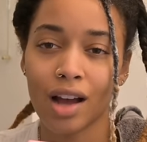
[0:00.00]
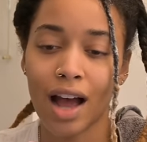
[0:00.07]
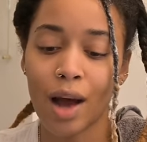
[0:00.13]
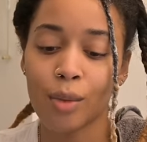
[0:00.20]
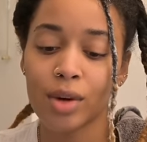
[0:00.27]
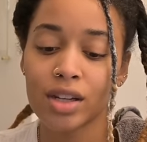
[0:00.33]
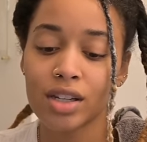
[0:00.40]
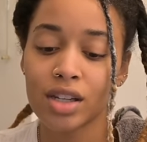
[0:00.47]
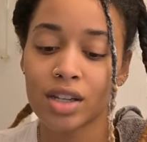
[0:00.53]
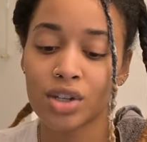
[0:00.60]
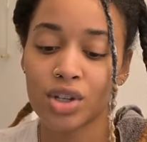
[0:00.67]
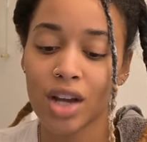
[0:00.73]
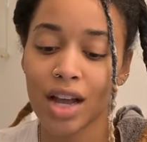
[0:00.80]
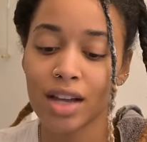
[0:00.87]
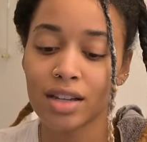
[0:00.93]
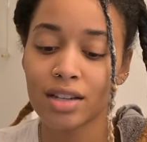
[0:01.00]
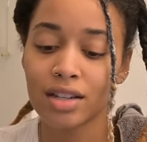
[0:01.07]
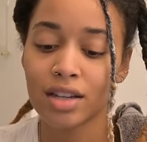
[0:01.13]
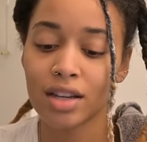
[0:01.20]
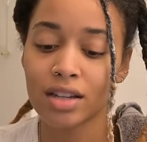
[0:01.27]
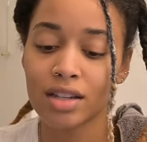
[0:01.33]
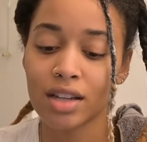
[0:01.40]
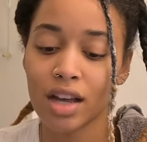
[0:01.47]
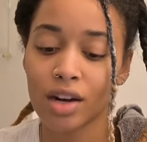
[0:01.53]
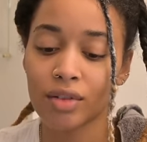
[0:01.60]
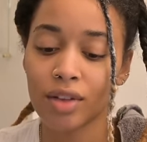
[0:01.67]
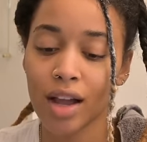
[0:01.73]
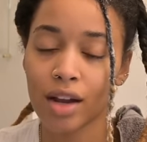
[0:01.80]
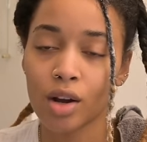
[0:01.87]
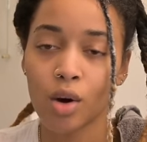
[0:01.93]
I would suggest, instead of
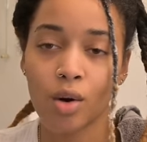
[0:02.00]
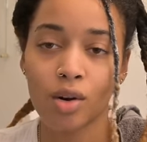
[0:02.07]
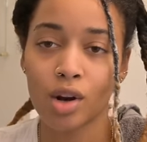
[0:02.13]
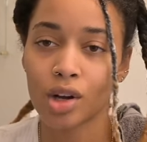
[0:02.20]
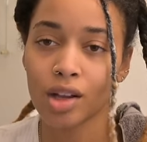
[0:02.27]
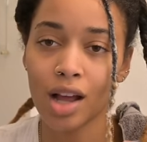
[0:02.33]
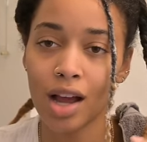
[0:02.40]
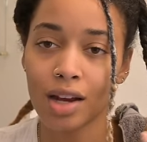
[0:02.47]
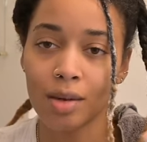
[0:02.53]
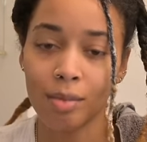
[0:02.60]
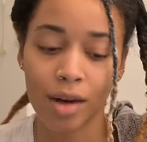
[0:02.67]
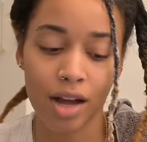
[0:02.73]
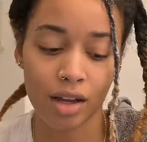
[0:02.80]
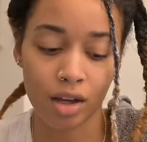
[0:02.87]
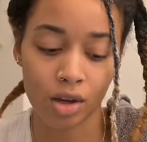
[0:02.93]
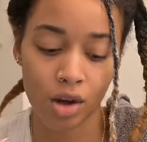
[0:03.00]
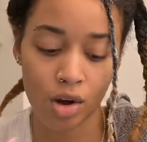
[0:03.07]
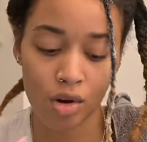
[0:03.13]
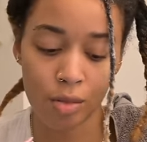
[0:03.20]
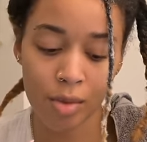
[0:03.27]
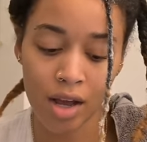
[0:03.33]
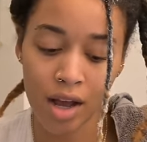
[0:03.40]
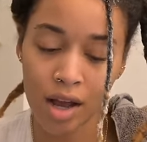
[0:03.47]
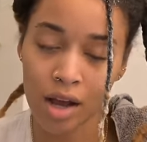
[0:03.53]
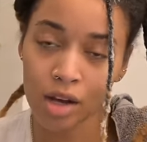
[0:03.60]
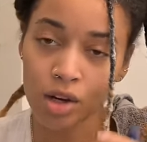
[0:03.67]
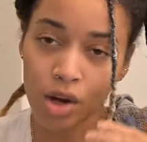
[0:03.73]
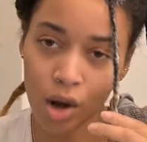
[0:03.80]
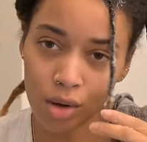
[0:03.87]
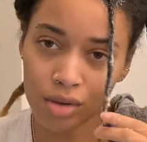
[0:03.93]
like going online and buying a comb,
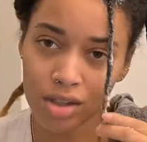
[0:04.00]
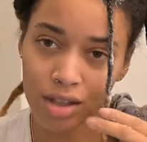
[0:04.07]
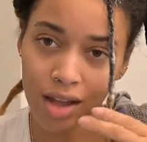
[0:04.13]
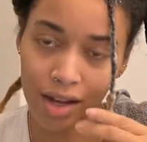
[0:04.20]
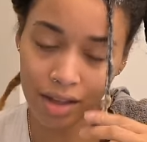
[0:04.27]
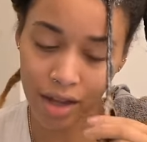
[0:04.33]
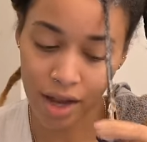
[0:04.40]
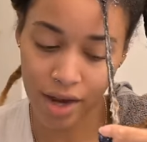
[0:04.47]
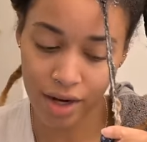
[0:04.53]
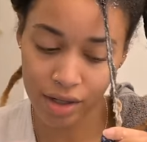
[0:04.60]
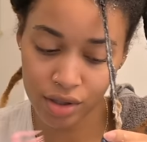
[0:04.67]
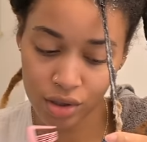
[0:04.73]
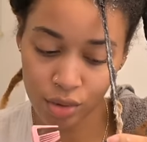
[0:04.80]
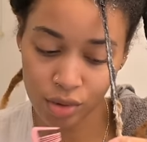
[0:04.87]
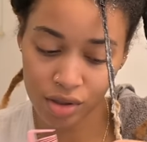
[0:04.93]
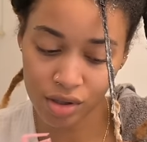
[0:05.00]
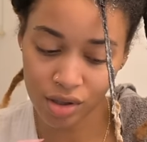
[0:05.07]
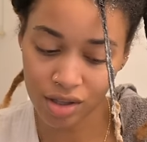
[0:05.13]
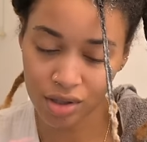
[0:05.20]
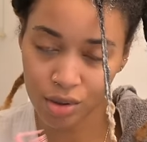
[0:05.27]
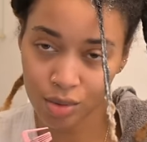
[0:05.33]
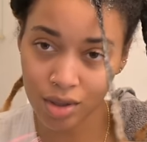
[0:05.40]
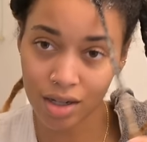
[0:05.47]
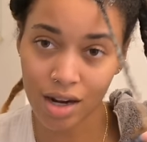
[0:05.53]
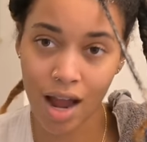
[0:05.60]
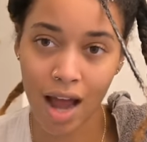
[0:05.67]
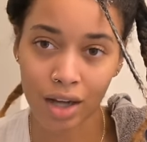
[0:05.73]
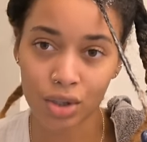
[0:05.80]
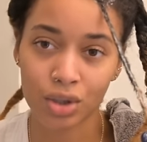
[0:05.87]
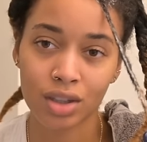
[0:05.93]
go to like the hair store so that you could
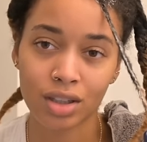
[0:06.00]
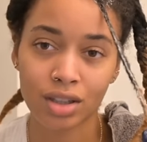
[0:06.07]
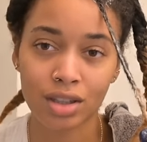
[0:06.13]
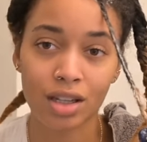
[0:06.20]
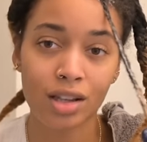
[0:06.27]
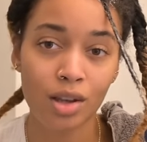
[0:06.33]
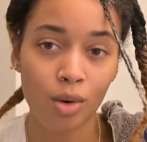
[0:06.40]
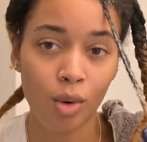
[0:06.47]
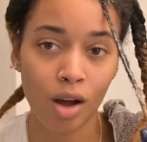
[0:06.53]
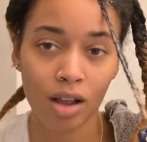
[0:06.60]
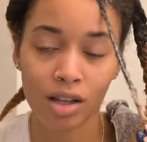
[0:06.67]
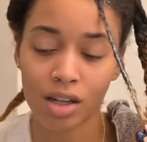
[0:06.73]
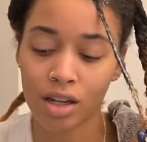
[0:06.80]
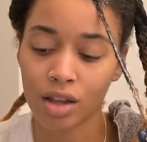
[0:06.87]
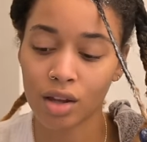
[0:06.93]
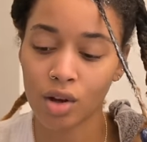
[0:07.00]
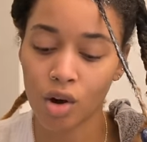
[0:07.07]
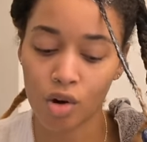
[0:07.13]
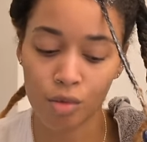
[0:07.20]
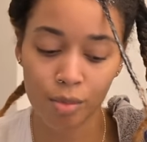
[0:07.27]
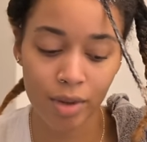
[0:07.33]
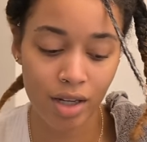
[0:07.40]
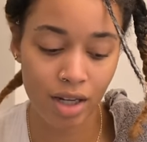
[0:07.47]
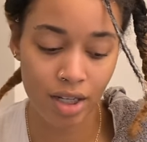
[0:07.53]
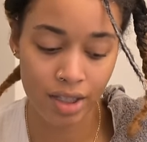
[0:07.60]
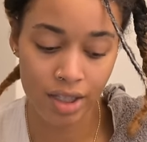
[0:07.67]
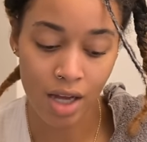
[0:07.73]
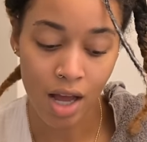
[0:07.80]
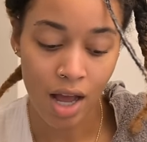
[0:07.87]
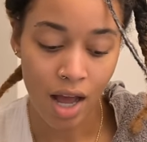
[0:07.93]
actually see the quality of the comb, because
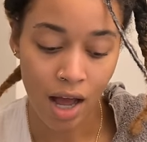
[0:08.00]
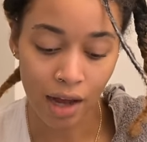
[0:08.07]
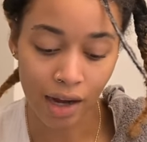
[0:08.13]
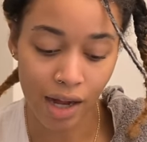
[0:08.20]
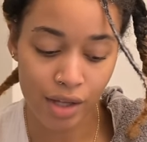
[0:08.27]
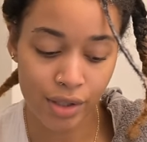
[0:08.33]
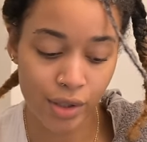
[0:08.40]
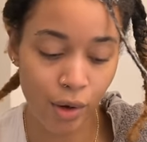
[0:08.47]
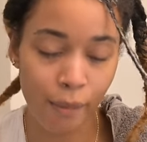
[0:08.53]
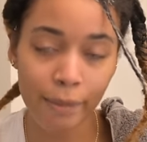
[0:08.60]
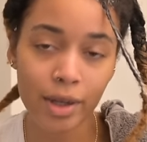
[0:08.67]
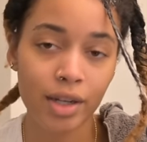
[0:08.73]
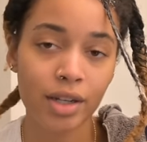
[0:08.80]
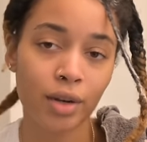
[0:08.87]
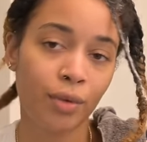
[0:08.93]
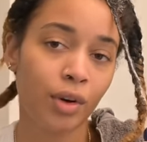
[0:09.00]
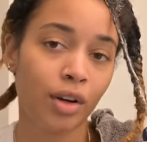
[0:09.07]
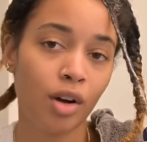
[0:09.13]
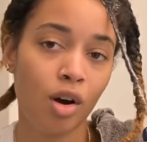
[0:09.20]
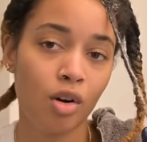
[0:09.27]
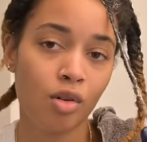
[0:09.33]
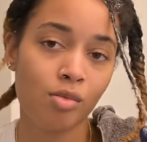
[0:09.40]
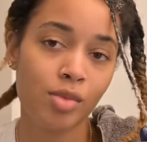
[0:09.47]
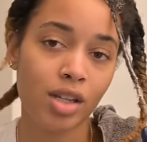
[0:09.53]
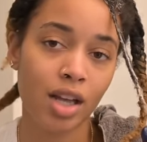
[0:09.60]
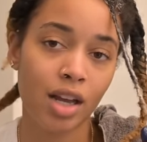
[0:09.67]
I got so many different combs